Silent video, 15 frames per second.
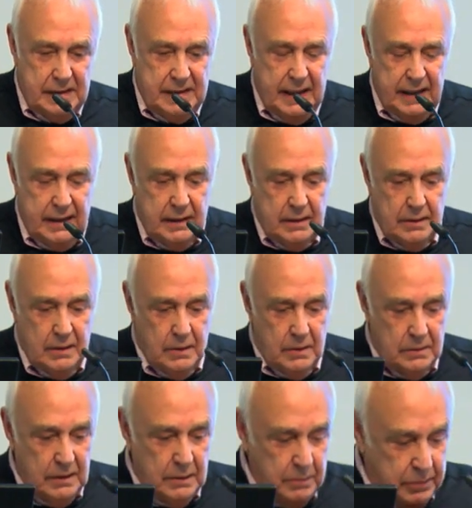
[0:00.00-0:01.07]
take
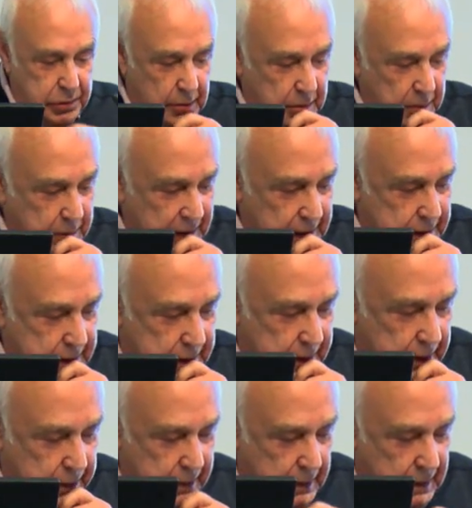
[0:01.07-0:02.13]
on
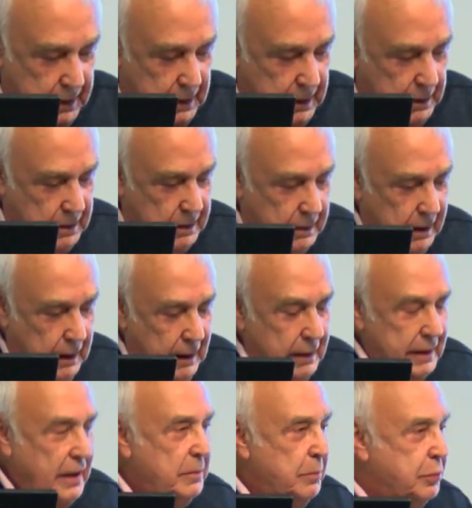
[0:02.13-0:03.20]
probability.
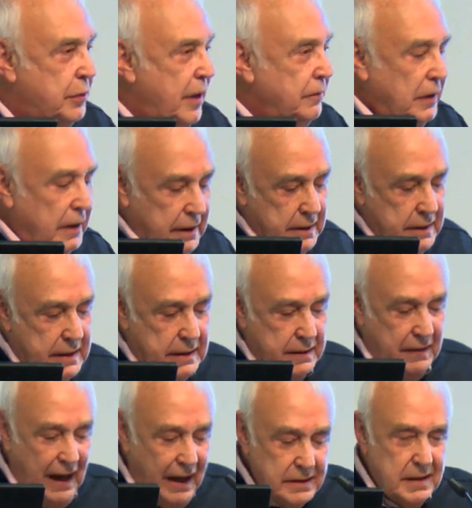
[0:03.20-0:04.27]
Now, the prevalence
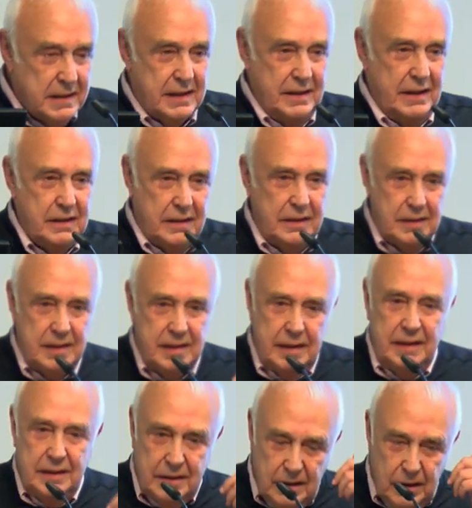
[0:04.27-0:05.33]
of
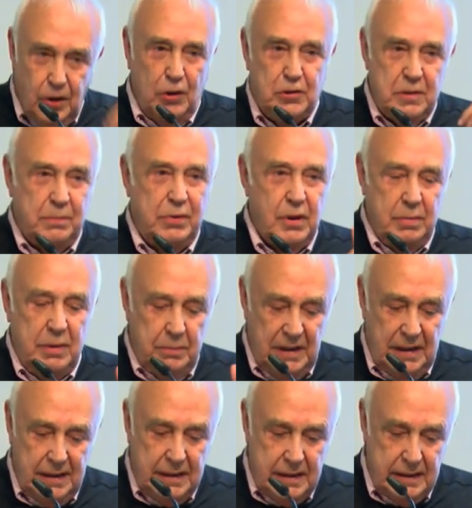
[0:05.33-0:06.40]
uncertainty, not
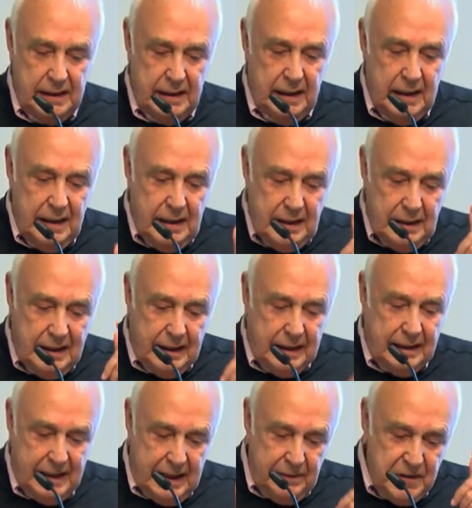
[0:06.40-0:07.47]
probability,
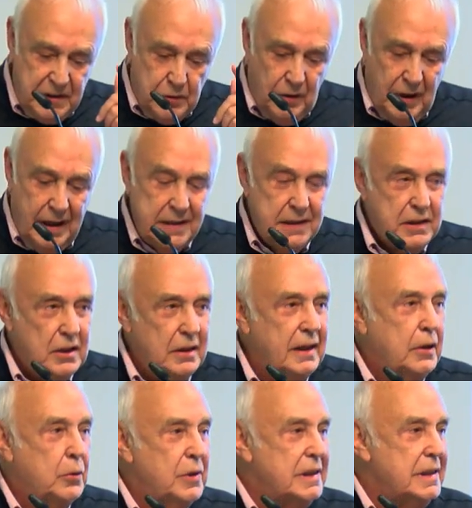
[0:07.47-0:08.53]
gives rise to
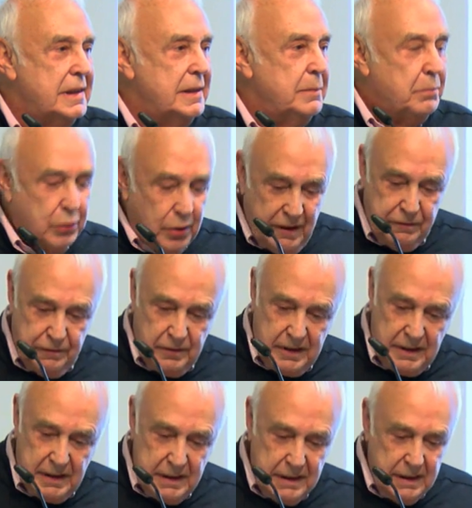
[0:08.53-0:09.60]
liquidity
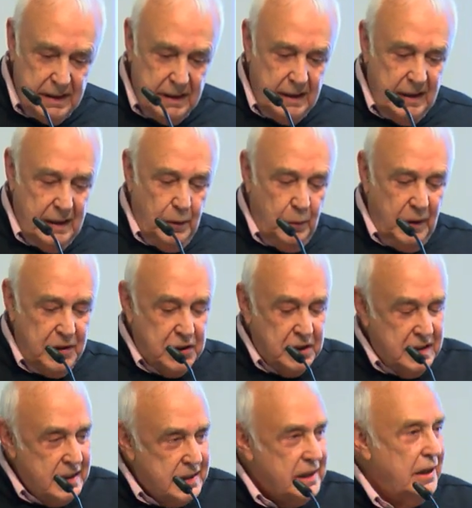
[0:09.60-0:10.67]
preference,
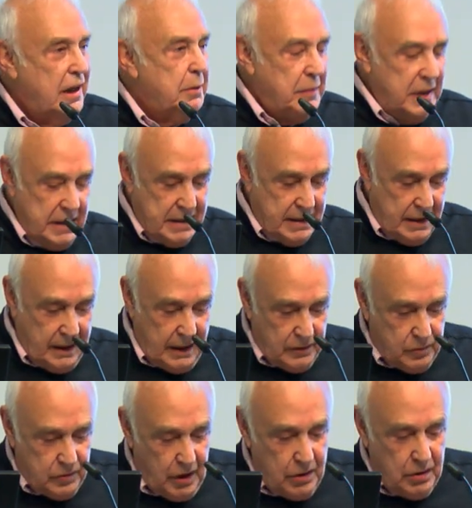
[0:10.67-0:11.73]
which determines a
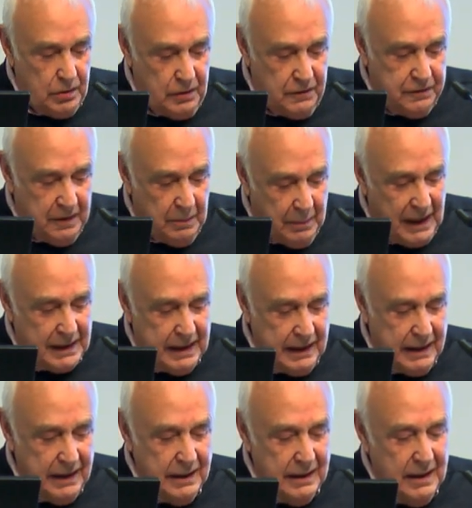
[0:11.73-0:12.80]
role for
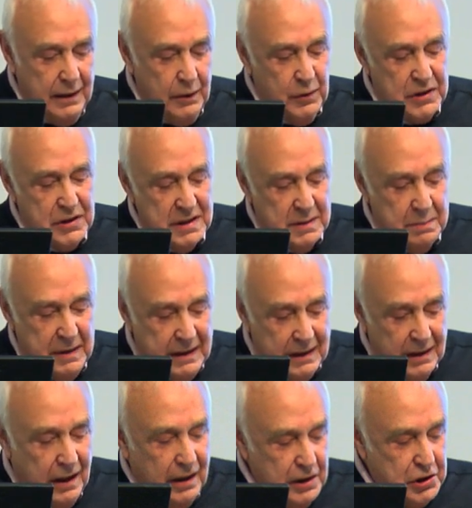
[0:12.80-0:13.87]
money which has been
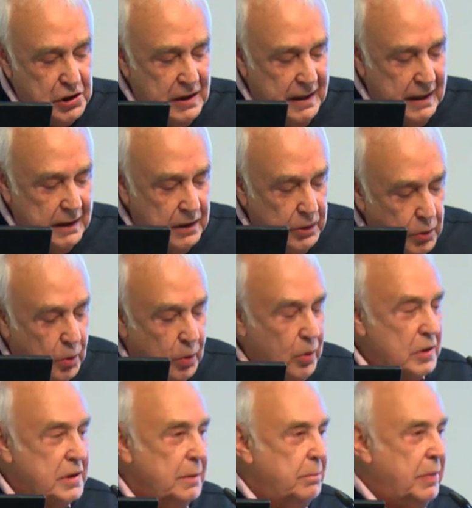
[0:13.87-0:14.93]
largely
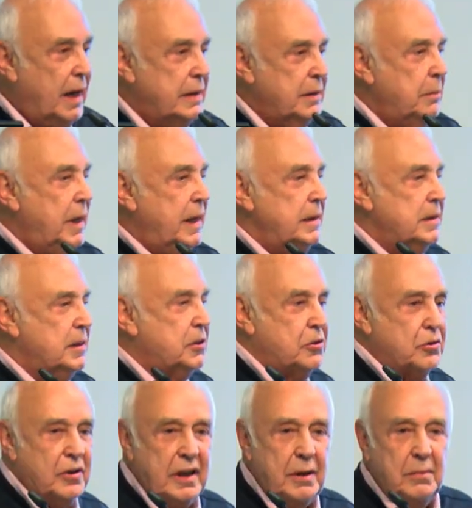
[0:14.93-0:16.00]
ignored by the
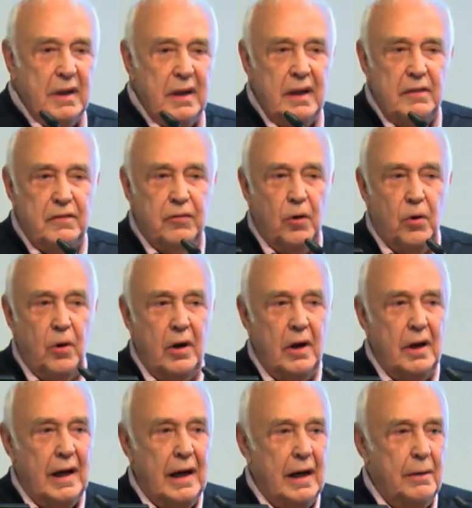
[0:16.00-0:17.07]
mainstream for,
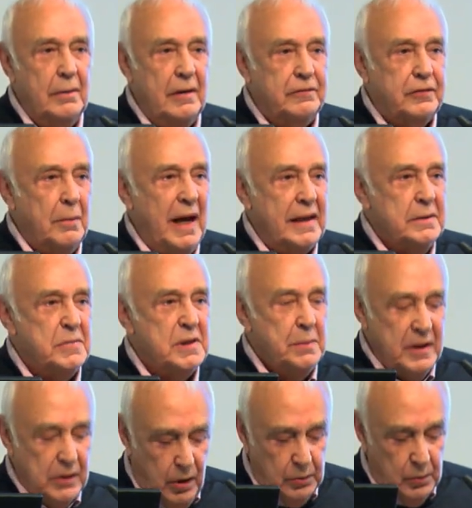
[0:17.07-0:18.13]
from Adam
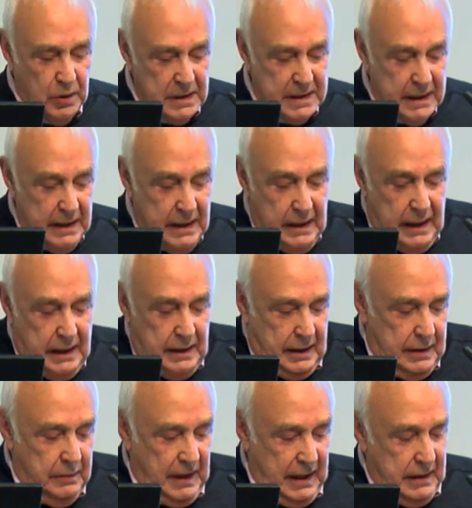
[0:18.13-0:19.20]
Smith onwards.
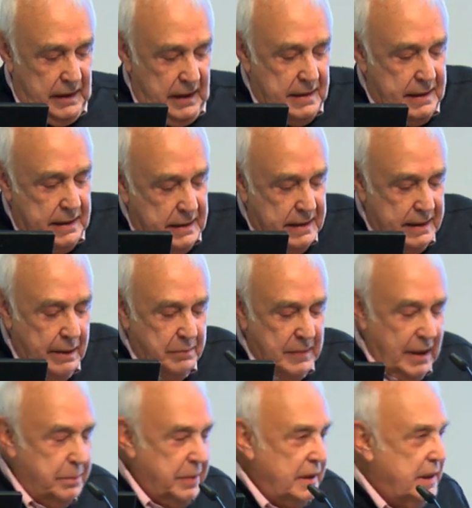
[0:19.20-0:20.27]
It's summed
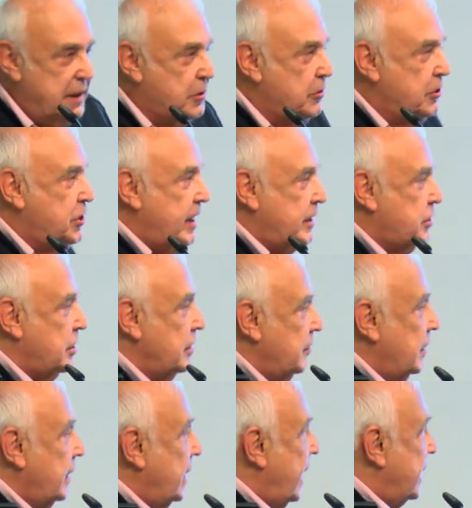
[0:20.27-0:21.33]
up in his rejection
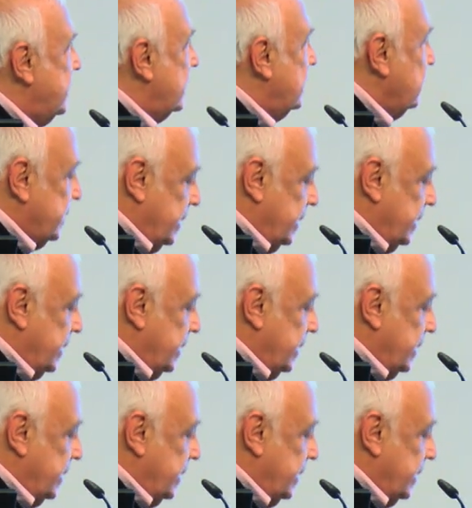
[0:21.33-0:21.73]
of the classical